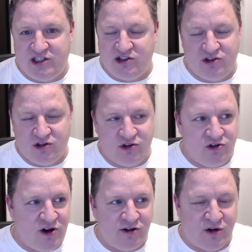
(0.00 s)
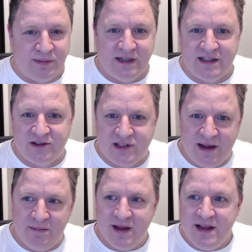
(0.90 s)
to be dropped into
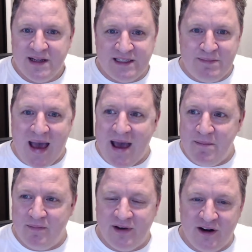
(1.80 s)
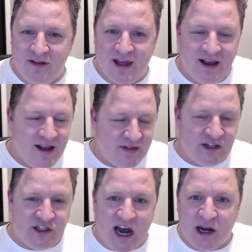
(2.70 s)
some spam,
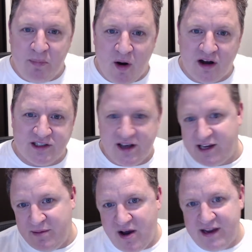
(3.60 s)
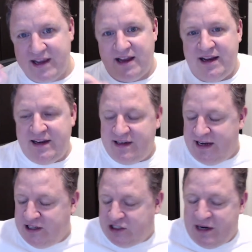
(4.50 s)
the junk box like you might get
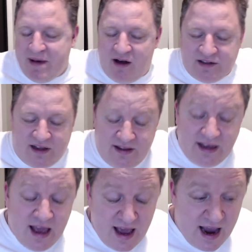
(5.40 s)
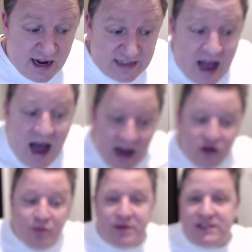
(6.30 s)
in Gmail or something. It's
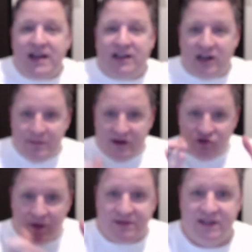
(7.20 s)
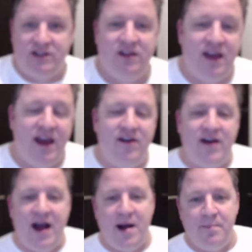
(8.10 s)
100% going to be dropped into
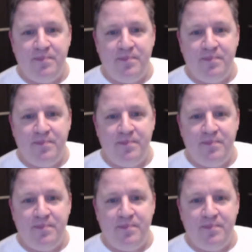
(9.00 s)
their